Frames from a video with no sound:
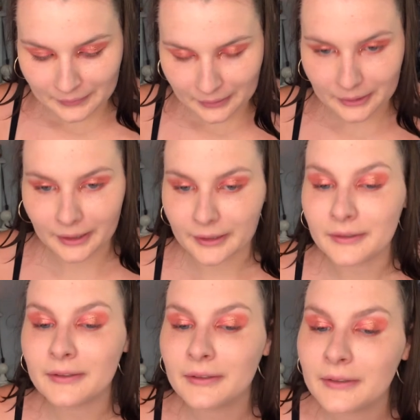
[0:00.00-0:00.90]
Okay.
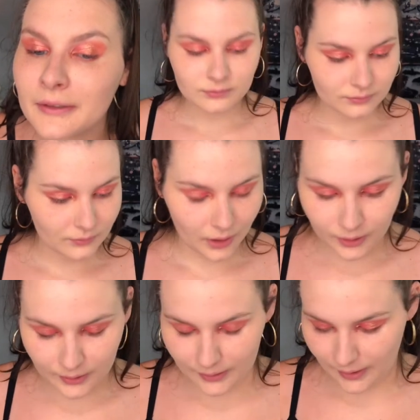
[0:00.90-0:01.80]
I look
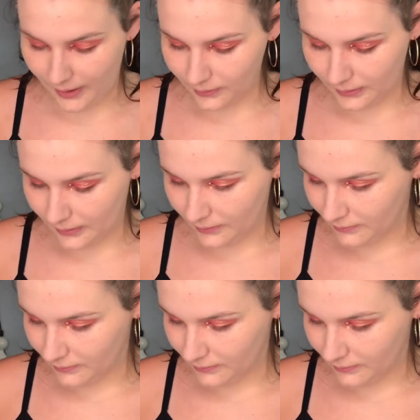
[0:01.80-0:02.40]
like an alien.